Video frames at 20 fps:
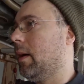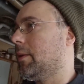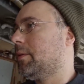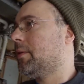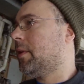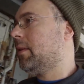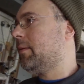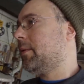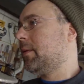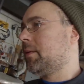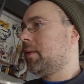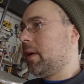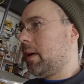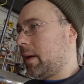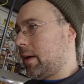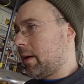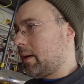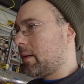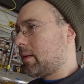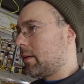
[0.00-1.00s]
surface
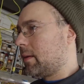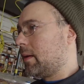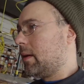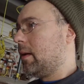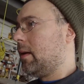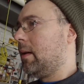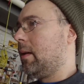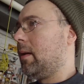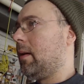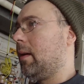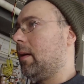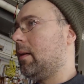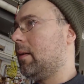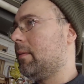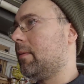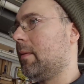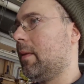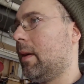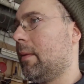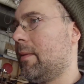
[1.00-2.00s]
area
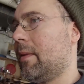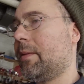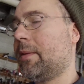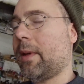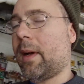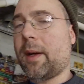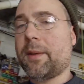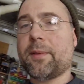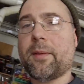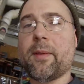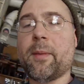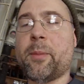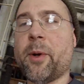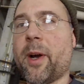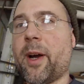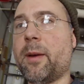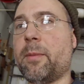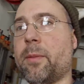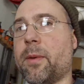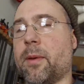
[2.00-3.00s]
of the size of the
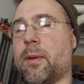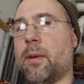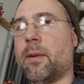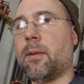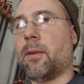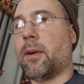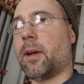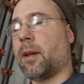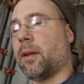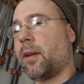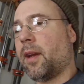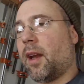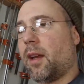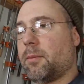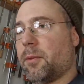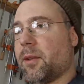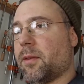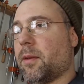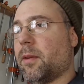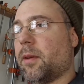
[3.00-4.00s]
pipe or
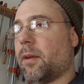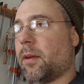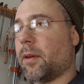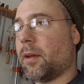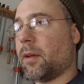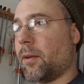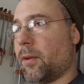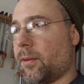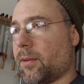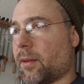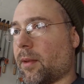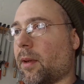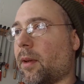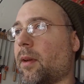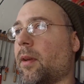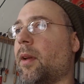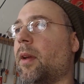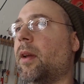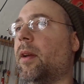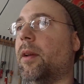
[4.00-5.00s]
containment that you're
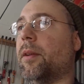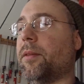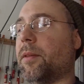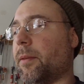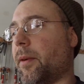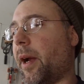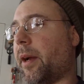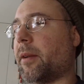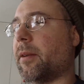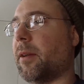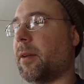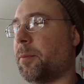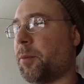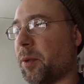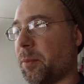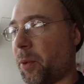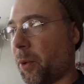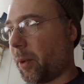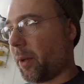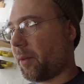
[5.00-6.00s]
using is directly
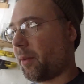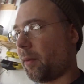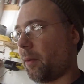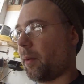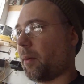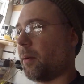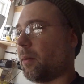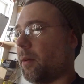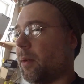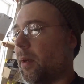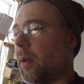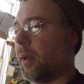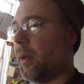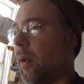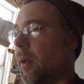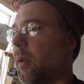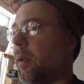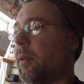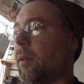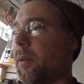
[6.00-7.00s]
proportional
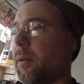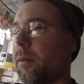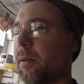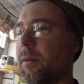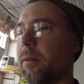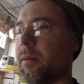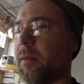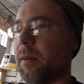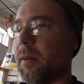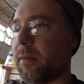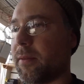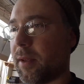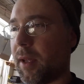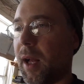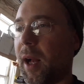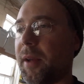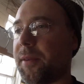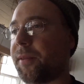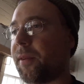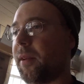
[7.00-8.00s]
to the
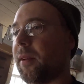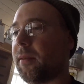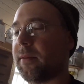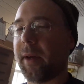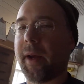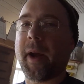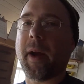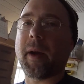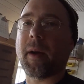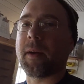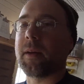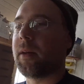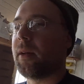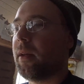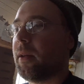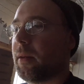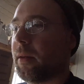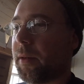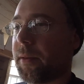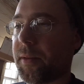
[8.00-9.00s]
velocity of air
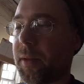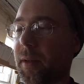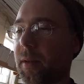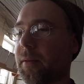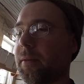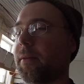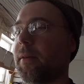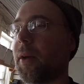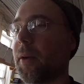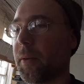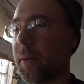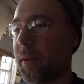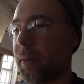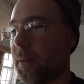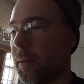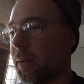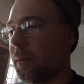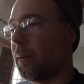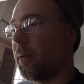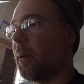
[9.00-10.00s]
that is going to flow
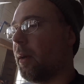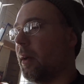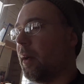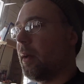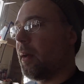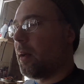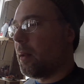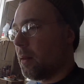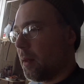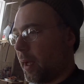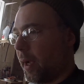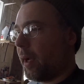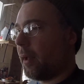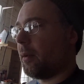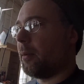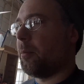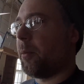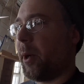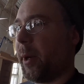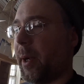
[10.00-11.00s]
through that
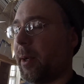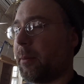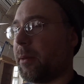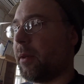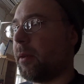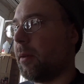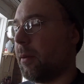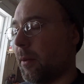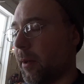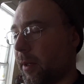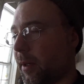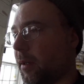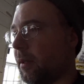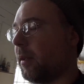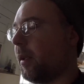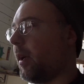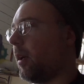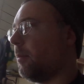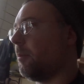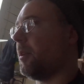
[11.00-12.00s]
pipe or
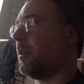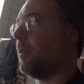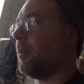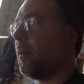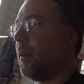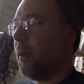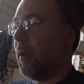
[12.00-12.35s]
containment.